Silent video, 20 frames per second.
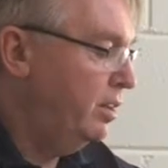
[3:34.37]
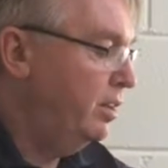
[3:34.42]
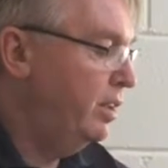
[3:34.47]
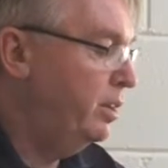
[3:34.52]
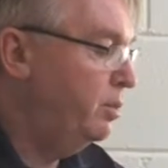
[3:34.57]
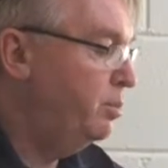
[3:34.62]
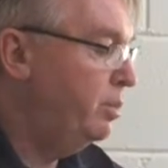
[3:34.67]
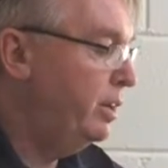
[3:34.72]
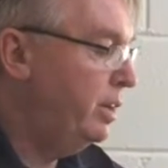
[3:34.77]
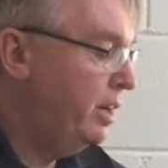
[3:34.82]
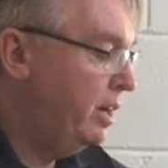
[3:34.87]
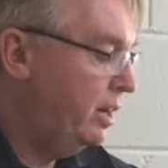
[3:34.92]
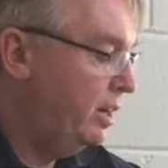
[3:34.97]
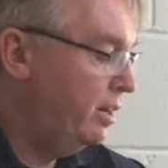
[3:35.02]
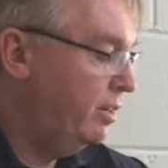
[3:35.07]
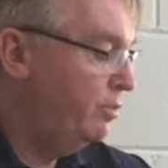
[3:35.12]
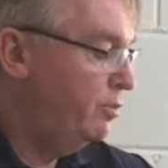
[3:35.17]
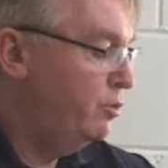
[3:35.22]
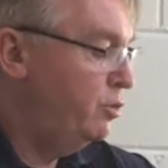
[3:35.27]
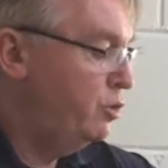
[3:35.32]
then we
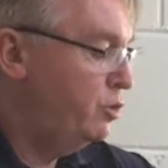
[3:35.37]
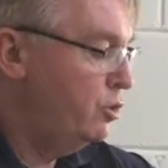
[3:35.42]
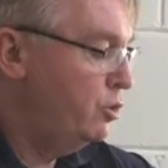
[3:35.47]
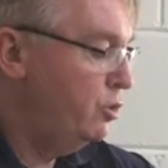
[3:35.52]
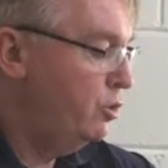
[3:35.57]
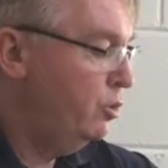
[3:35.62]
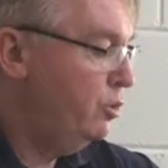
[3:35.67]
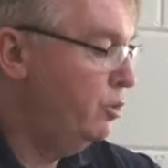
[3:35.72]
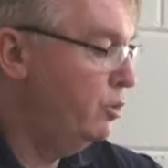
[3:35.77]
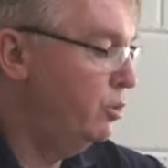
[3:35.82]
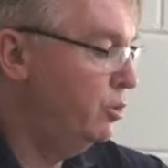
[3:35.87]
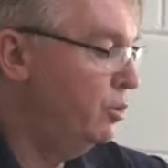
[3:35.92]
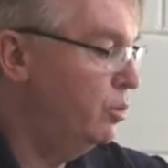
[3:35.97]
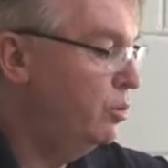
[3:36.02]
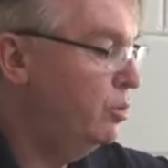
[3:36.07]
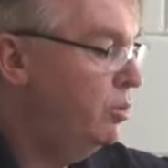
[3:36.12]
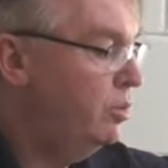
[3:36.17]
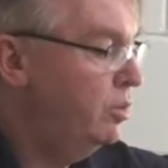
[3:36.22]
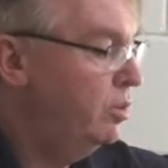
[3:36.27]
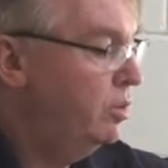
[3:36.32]
have
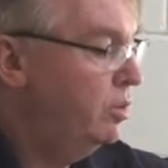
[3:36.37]
2